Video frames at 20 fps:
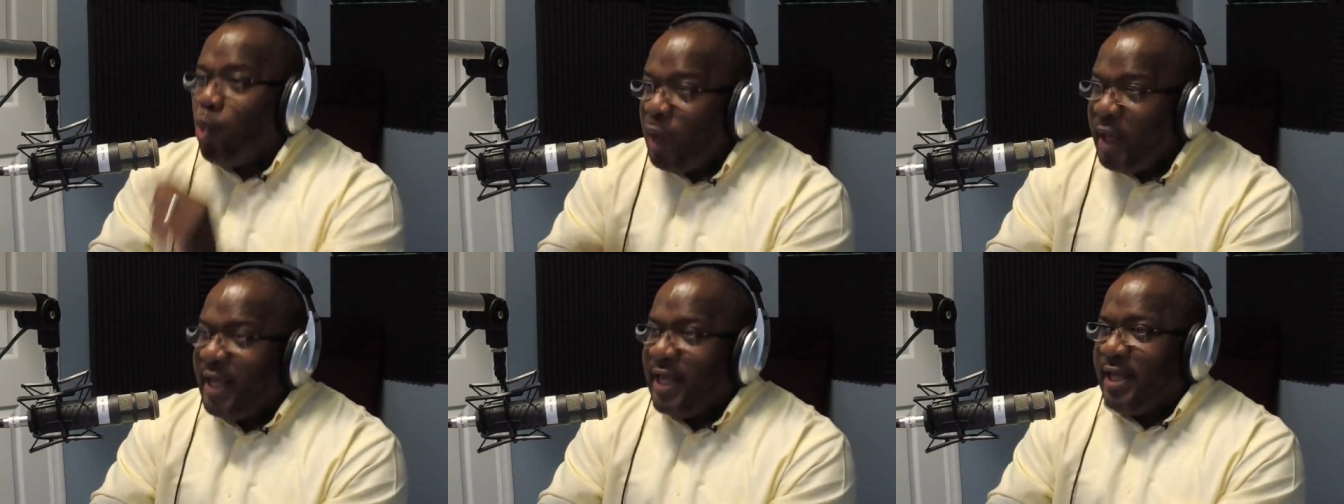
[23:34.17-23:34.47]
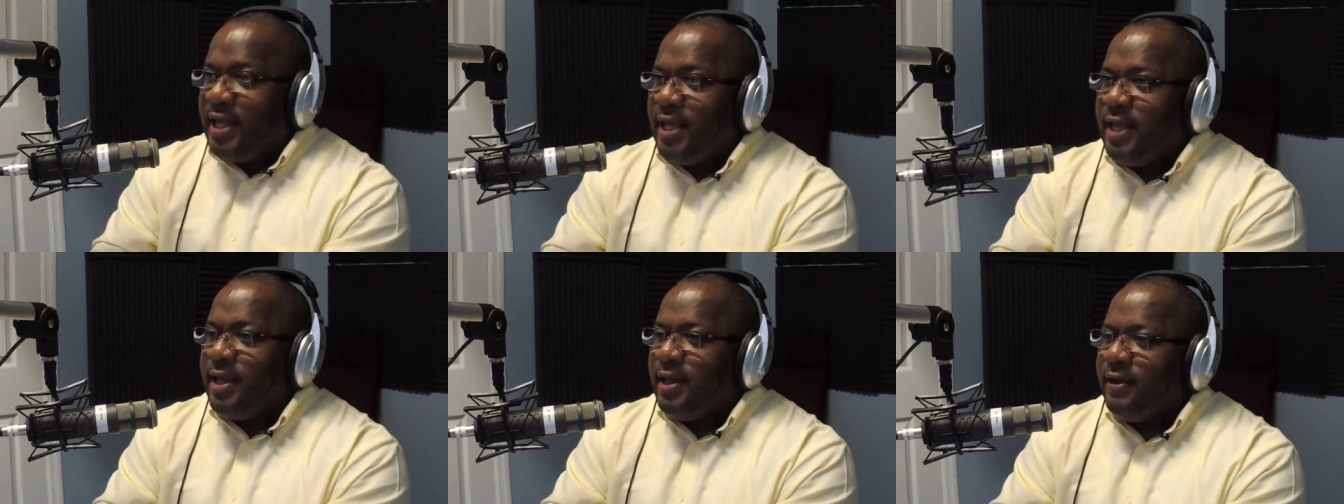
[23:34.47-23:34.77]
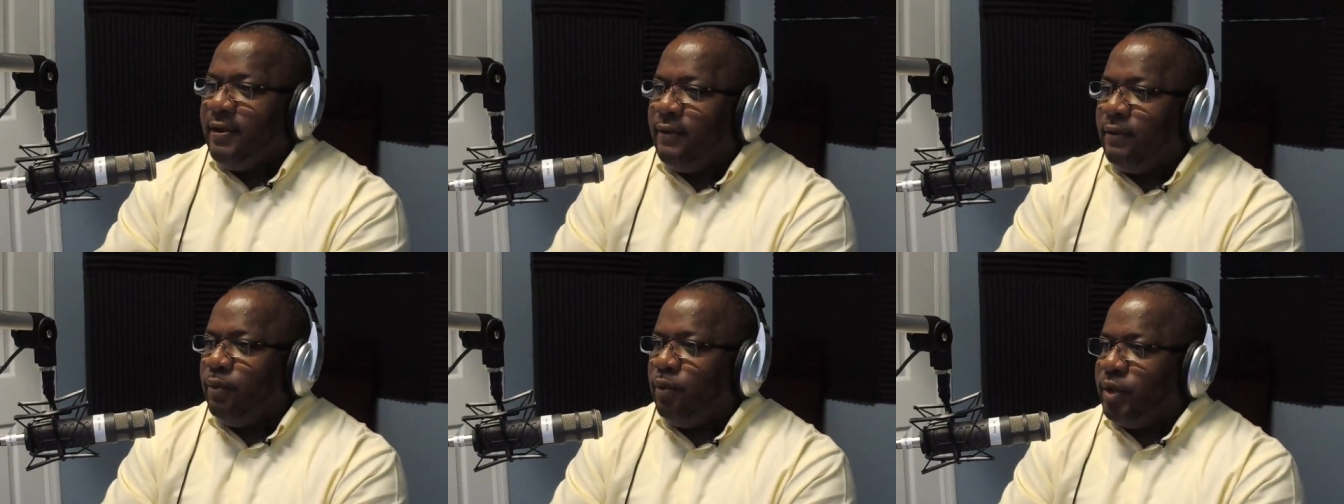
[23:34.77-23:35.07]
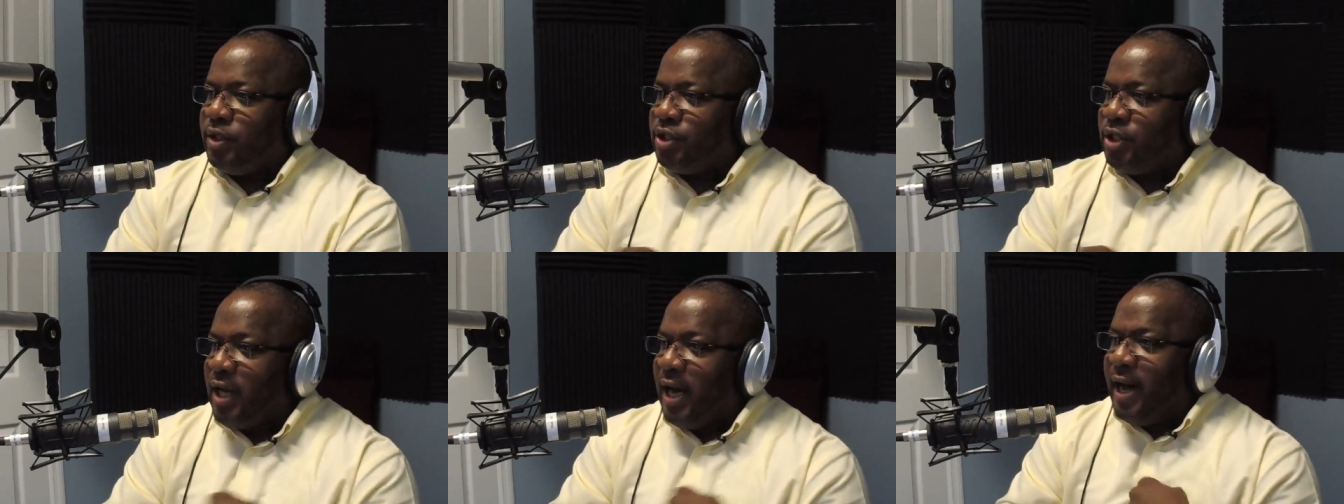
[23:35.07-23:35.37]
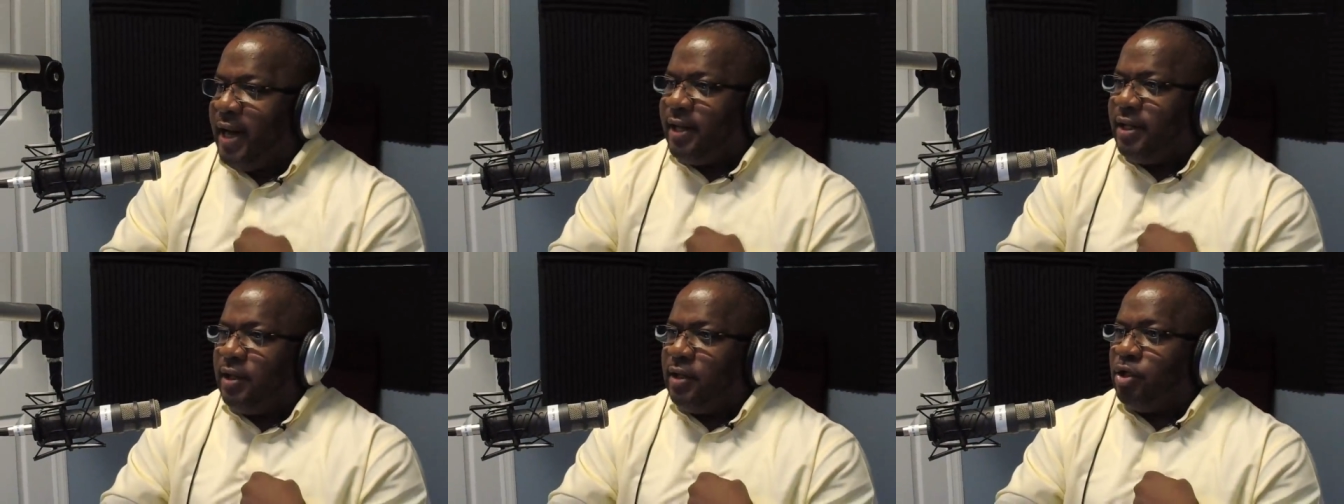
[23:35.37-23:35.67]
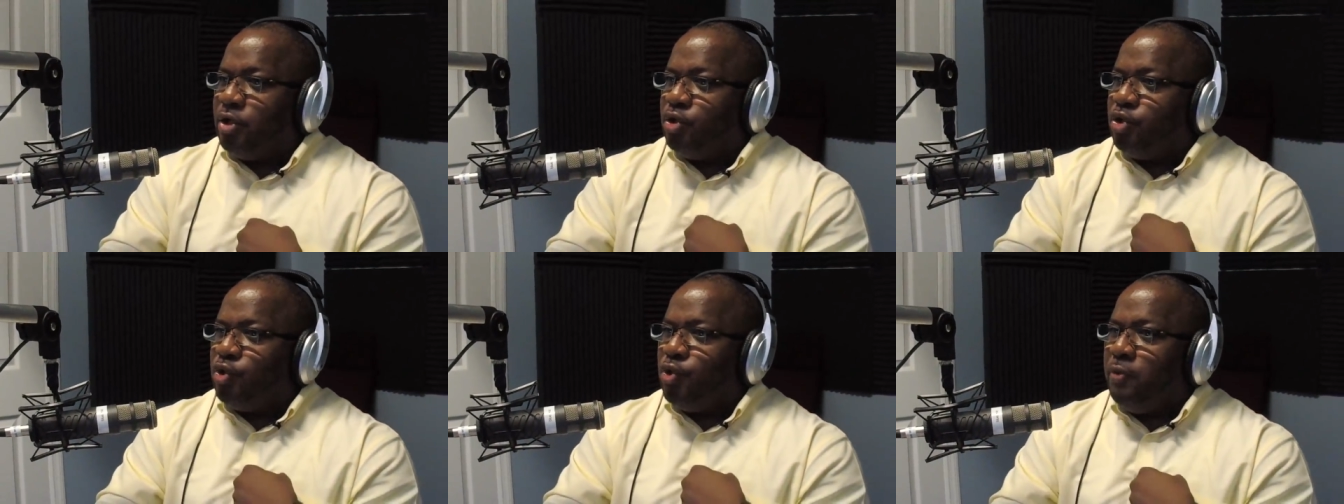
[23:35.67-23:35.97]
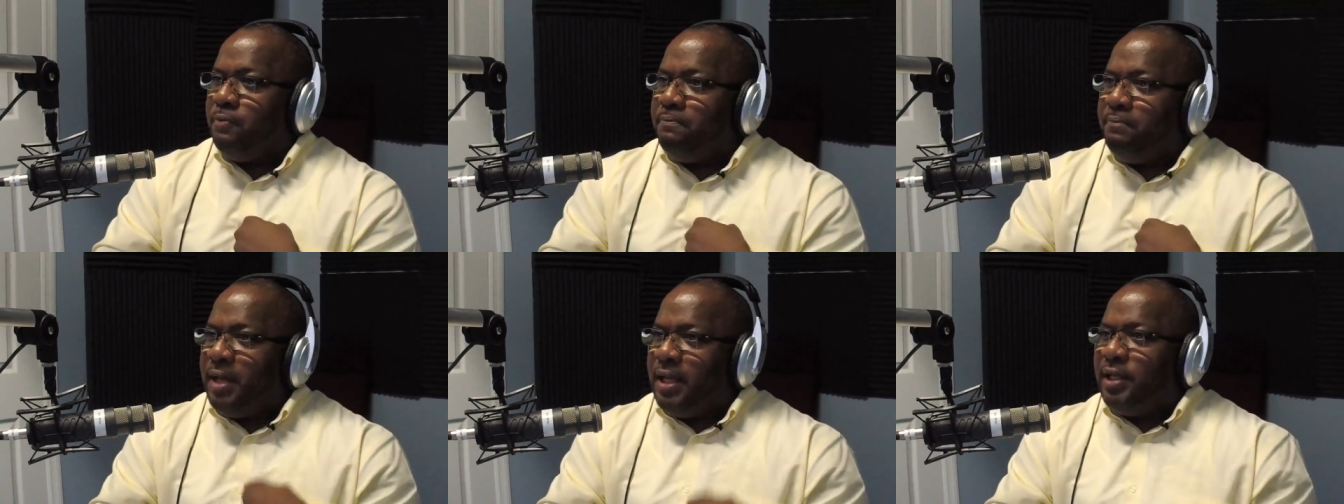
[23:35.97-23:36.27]
we which are the
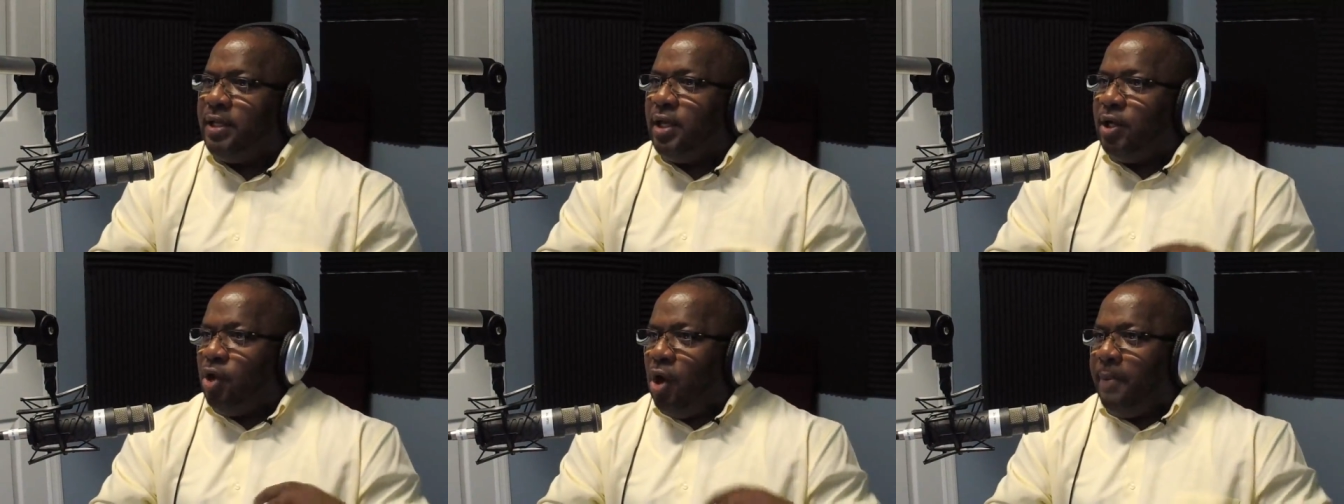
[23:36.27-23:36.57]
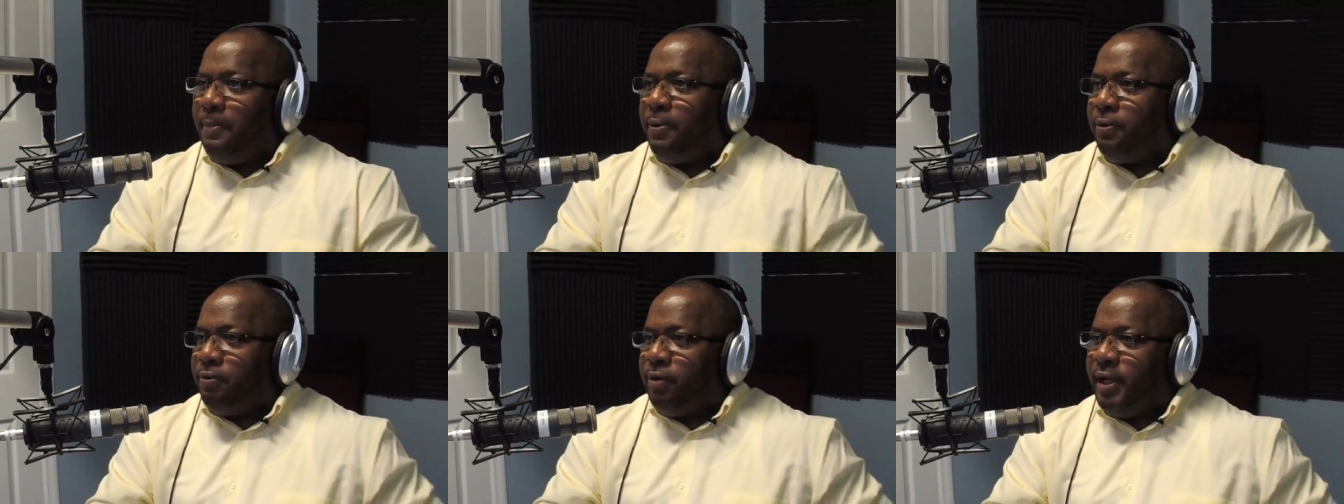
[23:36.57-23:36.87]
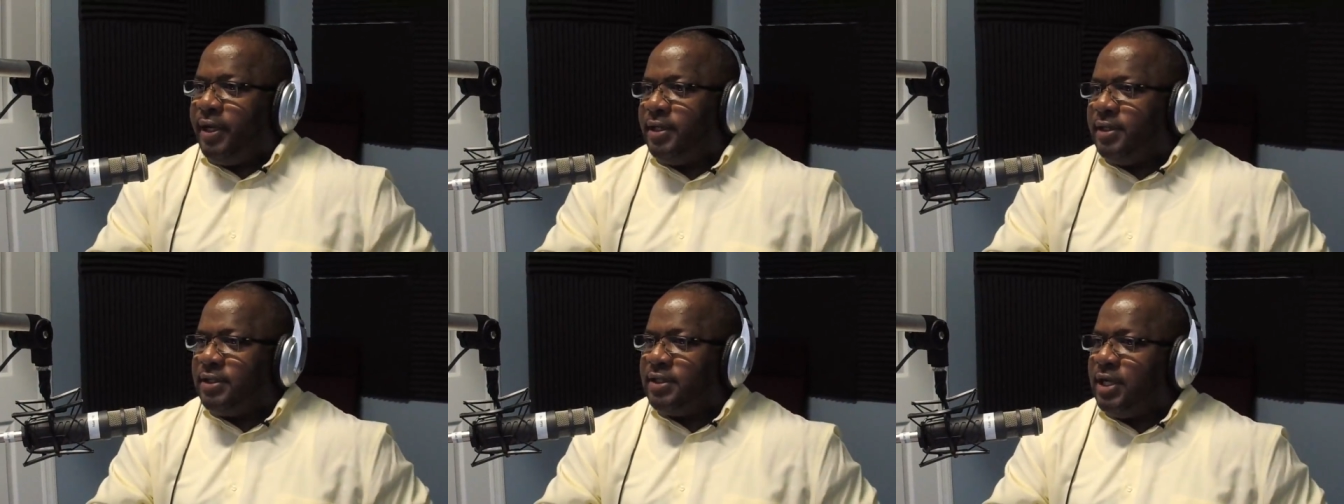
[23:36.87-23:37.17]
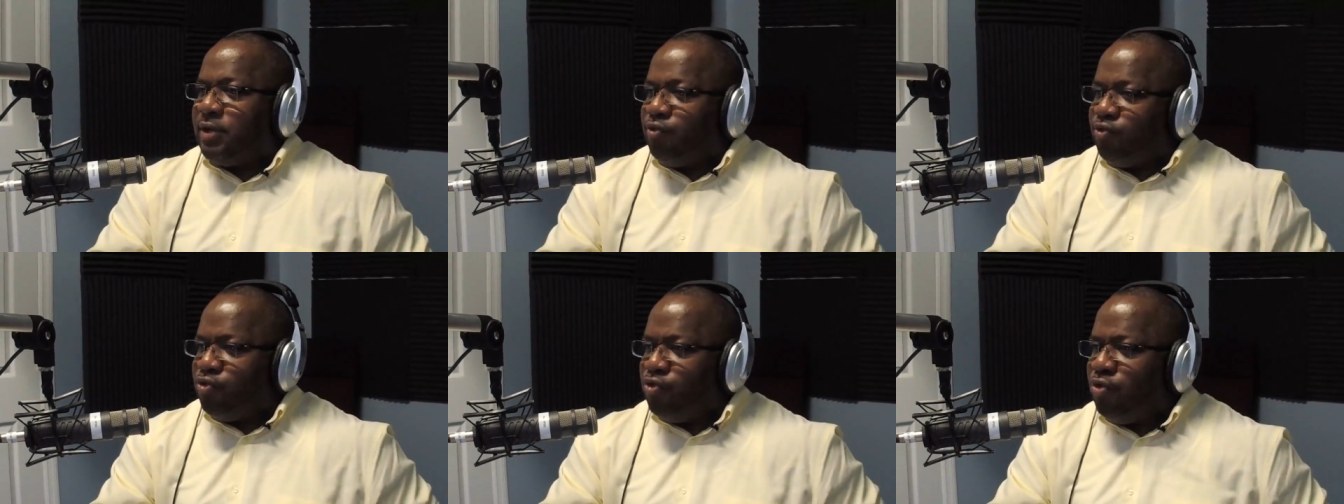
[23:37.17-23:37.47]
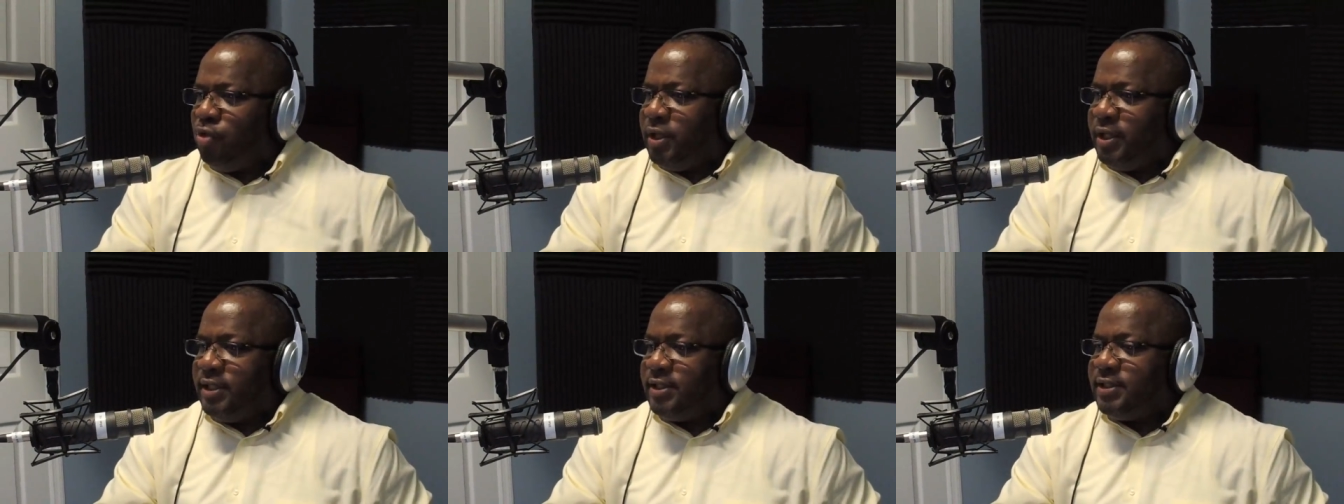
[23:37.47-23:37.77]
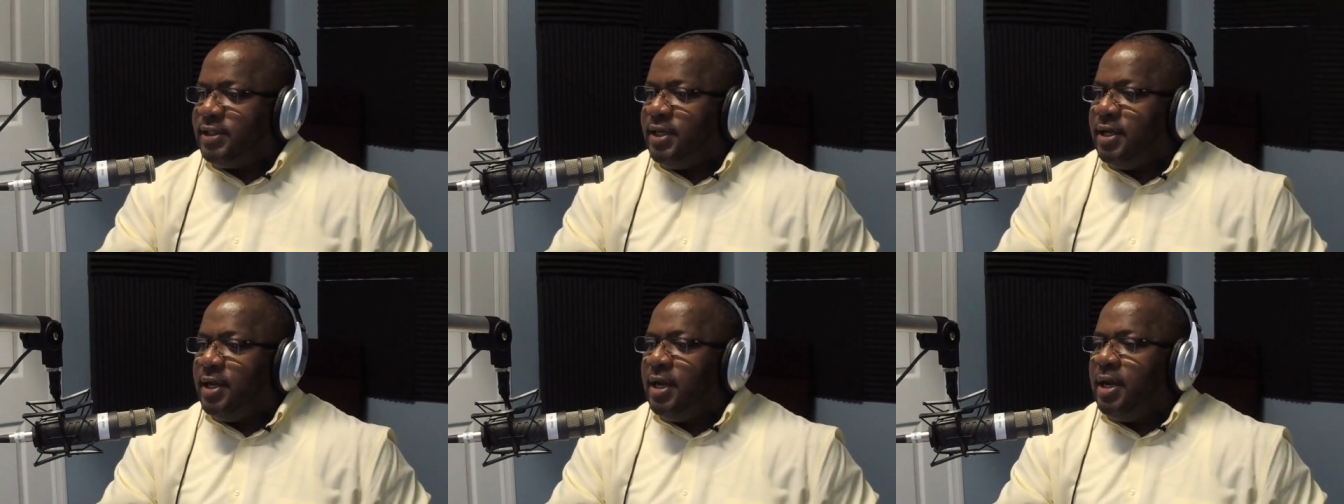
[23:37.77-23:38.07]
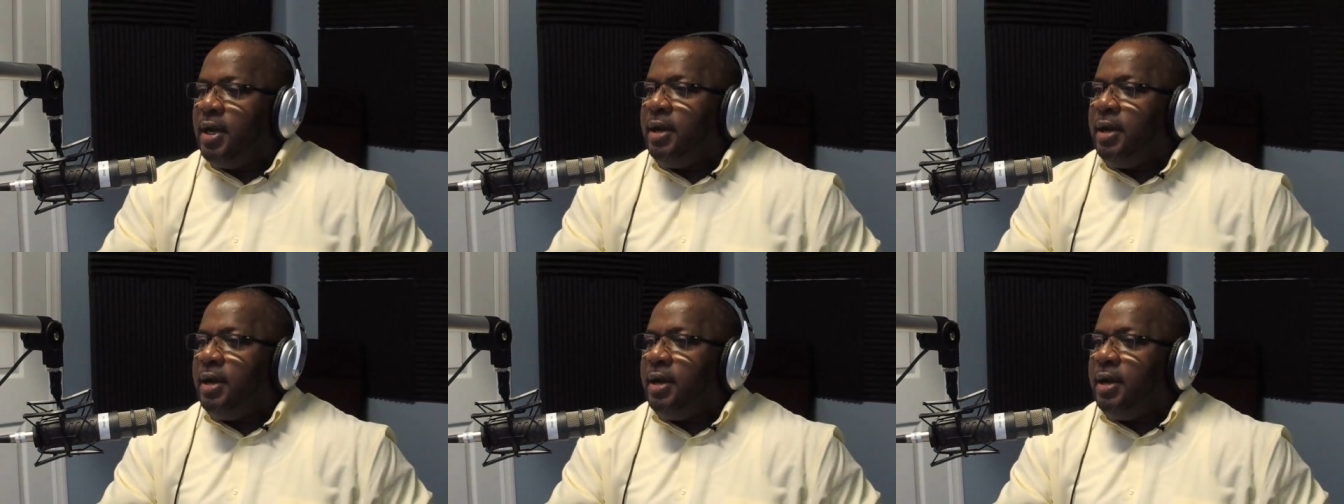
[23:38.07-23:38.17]
dominion operators and rulers,